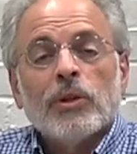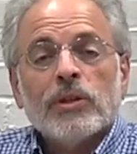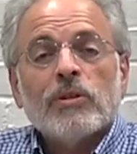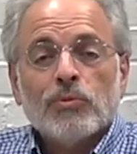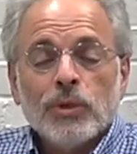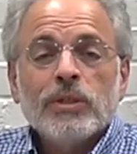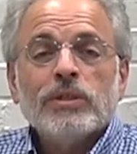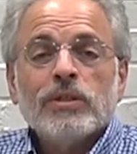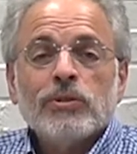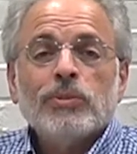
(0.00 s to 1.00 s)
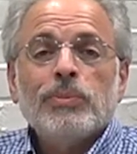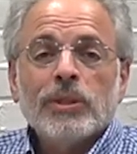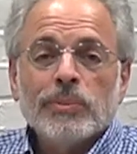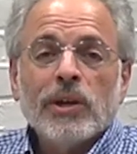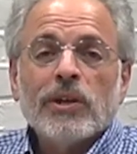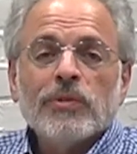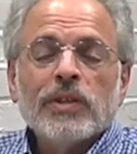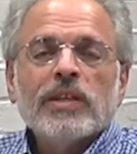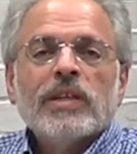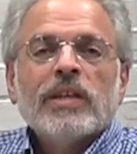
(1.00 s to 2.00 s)
really thrilled to be a part of
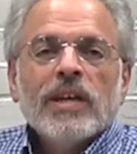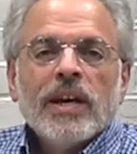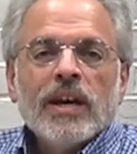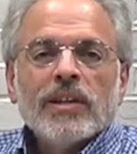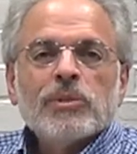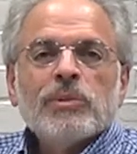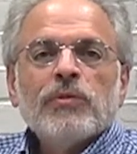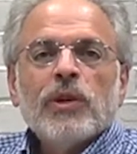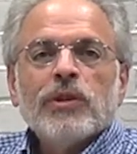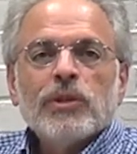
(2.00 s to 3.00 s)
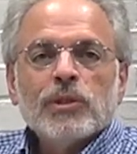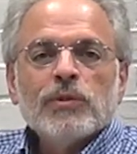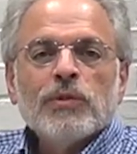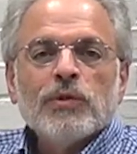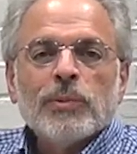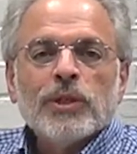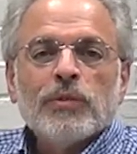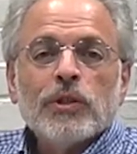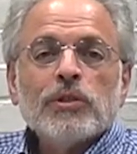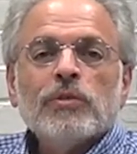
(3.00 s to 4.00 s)
it, and it's been very useful for me.
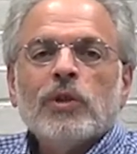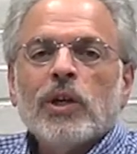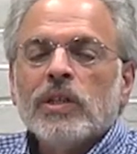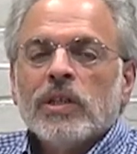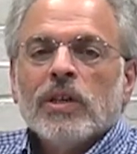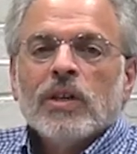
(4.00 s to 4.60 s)
First of all,